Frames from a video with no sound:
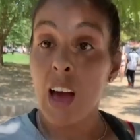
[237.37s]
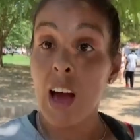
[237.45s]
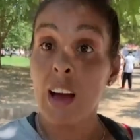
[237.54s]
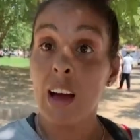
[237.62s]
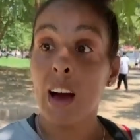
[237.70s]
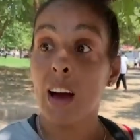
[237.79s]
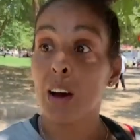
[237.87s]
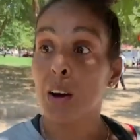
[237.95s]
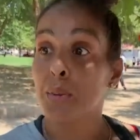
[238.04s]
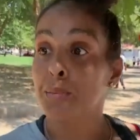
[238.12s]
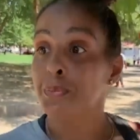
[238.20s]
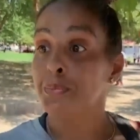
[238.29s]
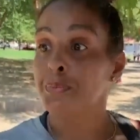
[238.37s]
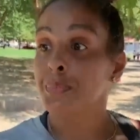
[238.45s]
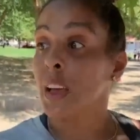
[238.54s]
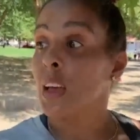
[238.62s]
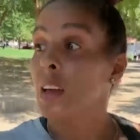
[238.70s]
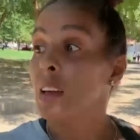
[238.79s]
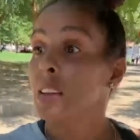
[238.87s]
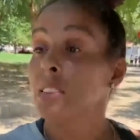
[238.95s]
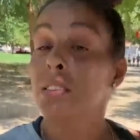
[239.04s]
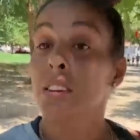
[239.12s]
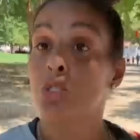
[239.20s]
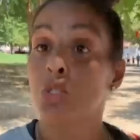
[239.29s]
I got um
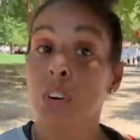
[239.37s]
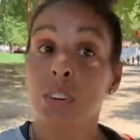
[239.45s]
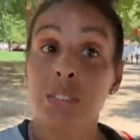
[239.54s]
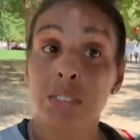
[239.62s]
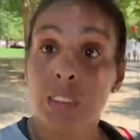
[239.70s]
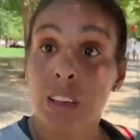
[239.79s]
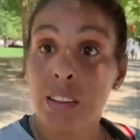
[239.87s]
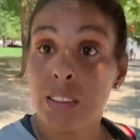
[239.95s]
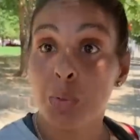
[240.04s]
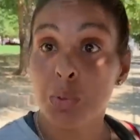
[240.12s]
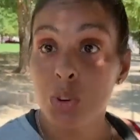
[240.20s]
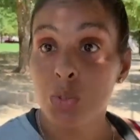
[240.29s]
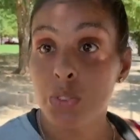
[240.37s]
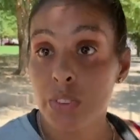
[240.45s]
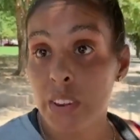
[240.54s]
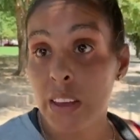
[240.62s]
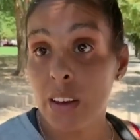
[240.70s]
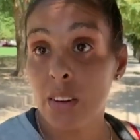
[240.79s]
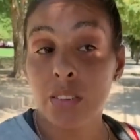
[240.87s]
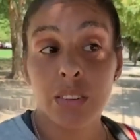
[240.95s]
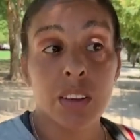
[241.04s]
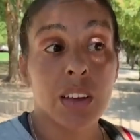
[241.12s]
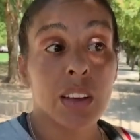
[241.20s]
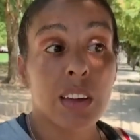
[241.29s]
the drugs like that we using now.
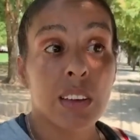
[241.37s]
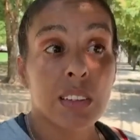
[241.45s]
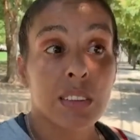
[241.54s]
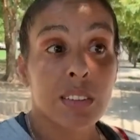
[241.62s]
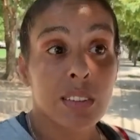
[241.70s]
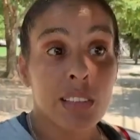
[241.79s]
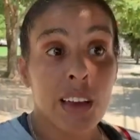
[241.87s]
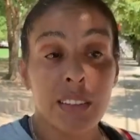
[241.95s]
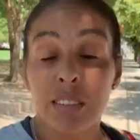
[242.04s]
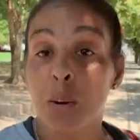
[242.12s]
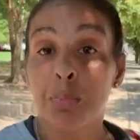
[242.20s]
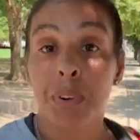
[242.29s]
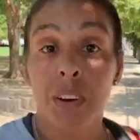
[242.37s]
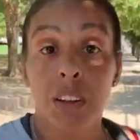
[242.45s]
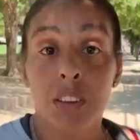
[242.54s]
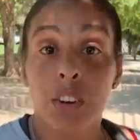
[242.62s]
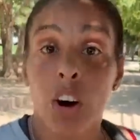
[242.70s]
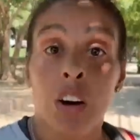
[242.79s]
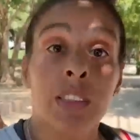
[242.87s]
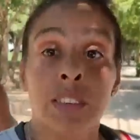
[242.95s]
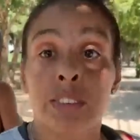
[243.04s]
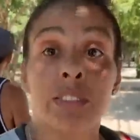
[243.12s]
Mm -hmm. Like they're putting all this